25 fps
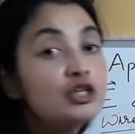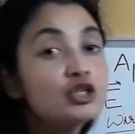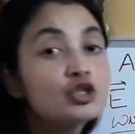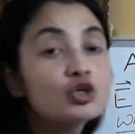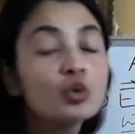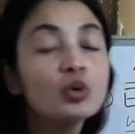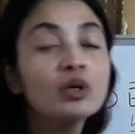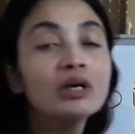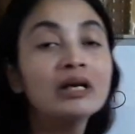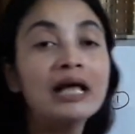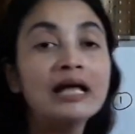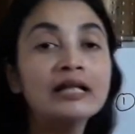
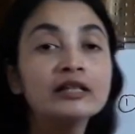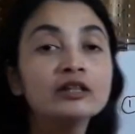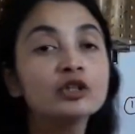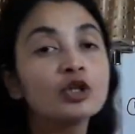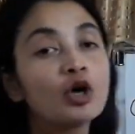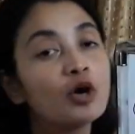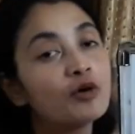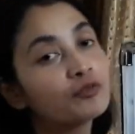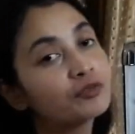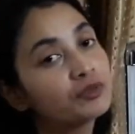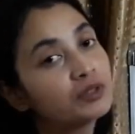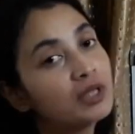into length
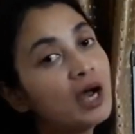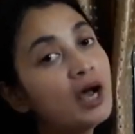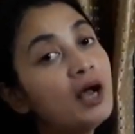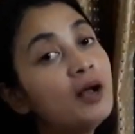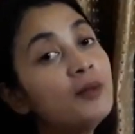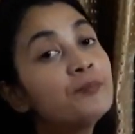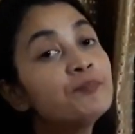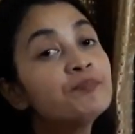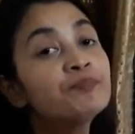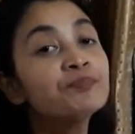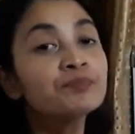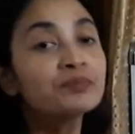of
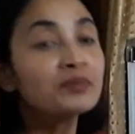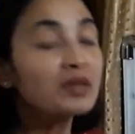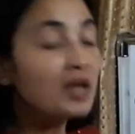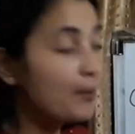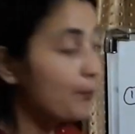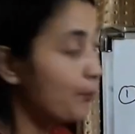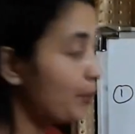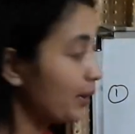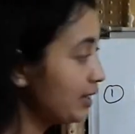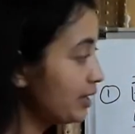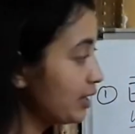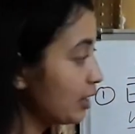the
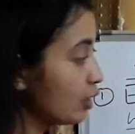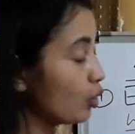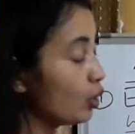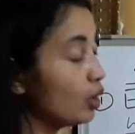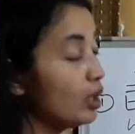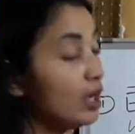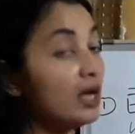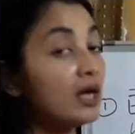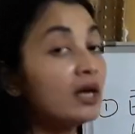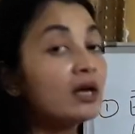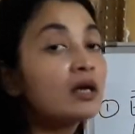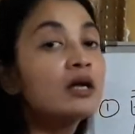
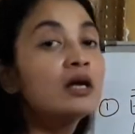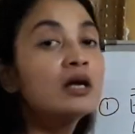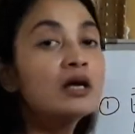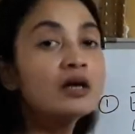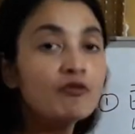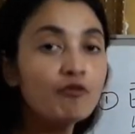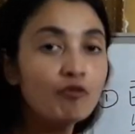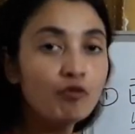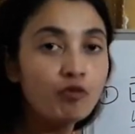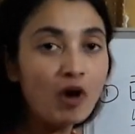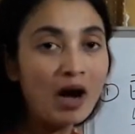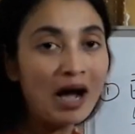particular
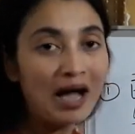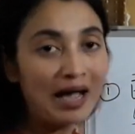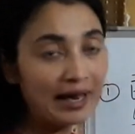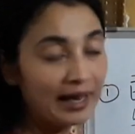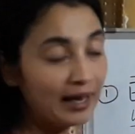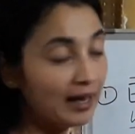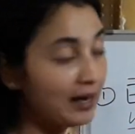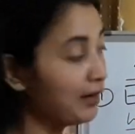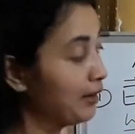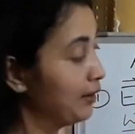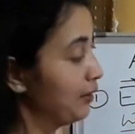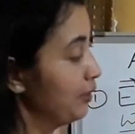
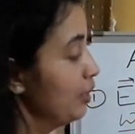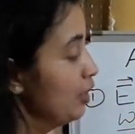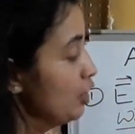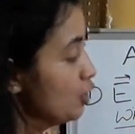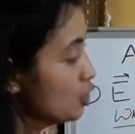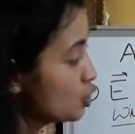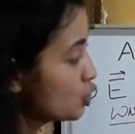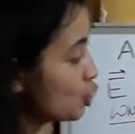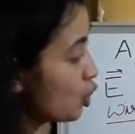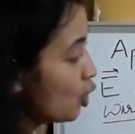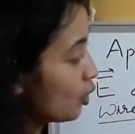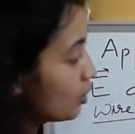wire.
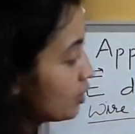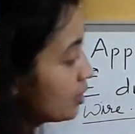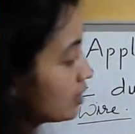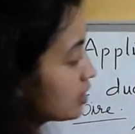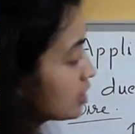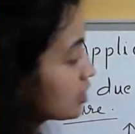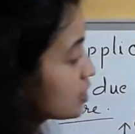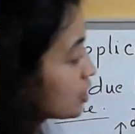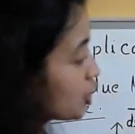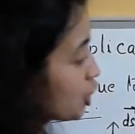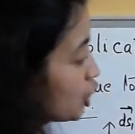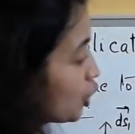So it
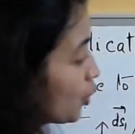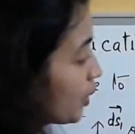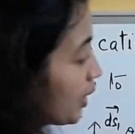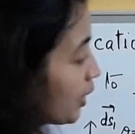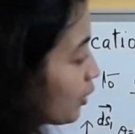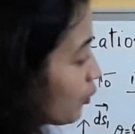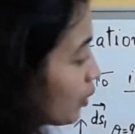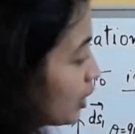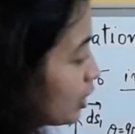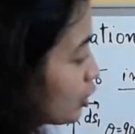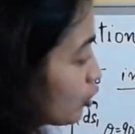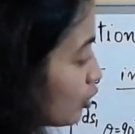is Q
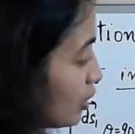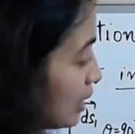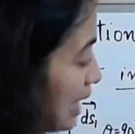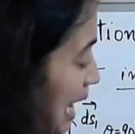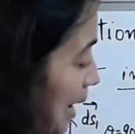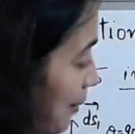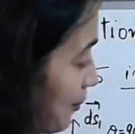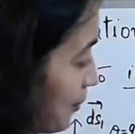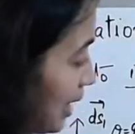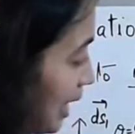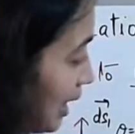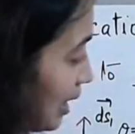equal to
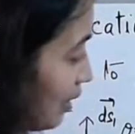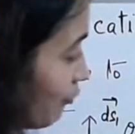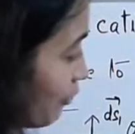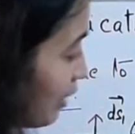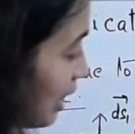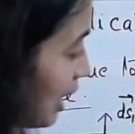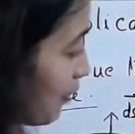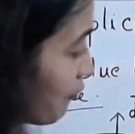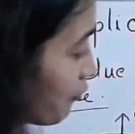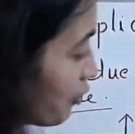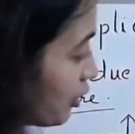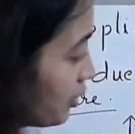lambda.
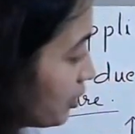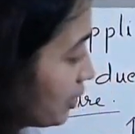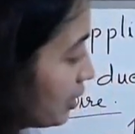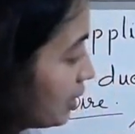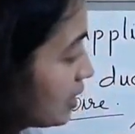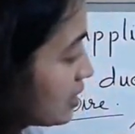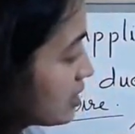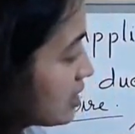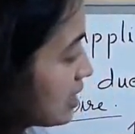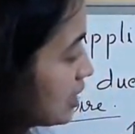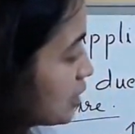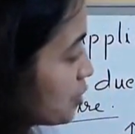We have
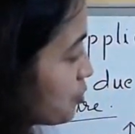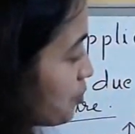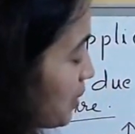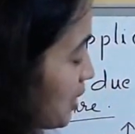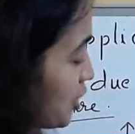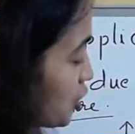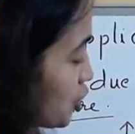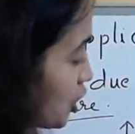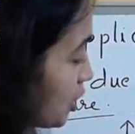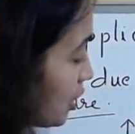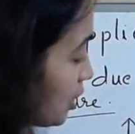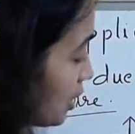written this
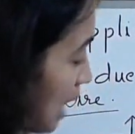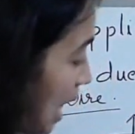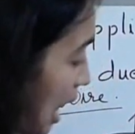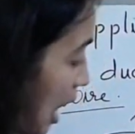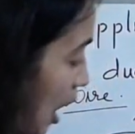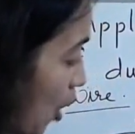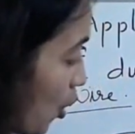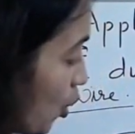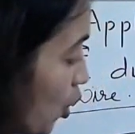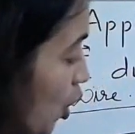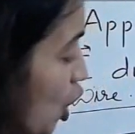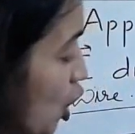expression
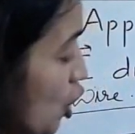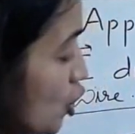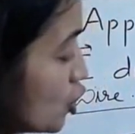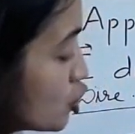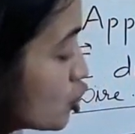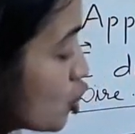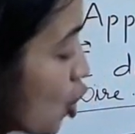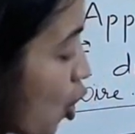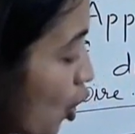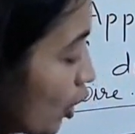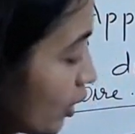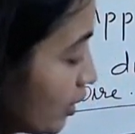now.
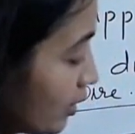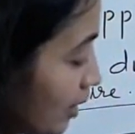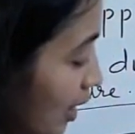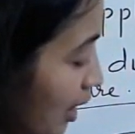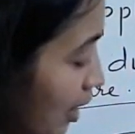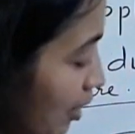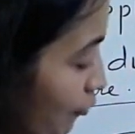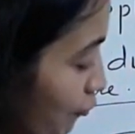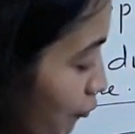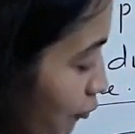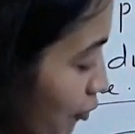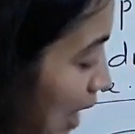
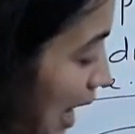Total